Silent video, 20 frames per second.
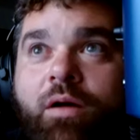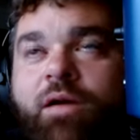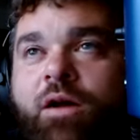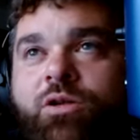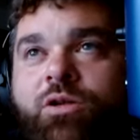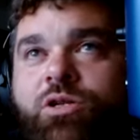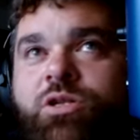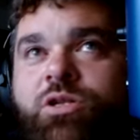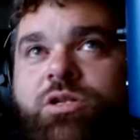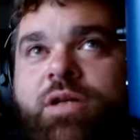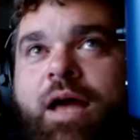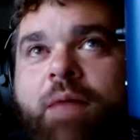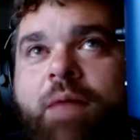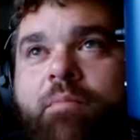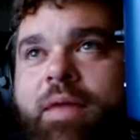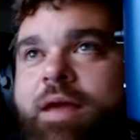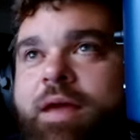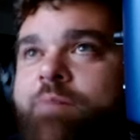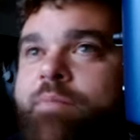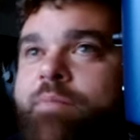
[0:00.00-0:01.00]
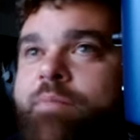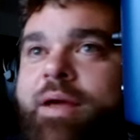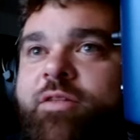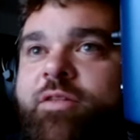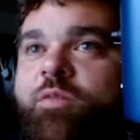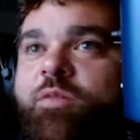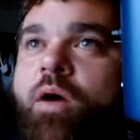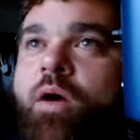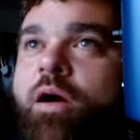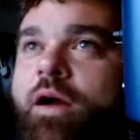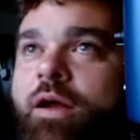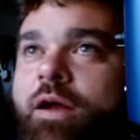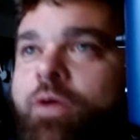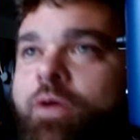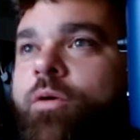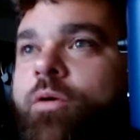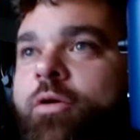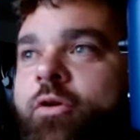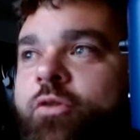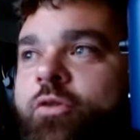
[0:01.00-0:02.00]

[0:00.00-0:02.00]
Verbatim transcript: not just like me and Ben's barking orders.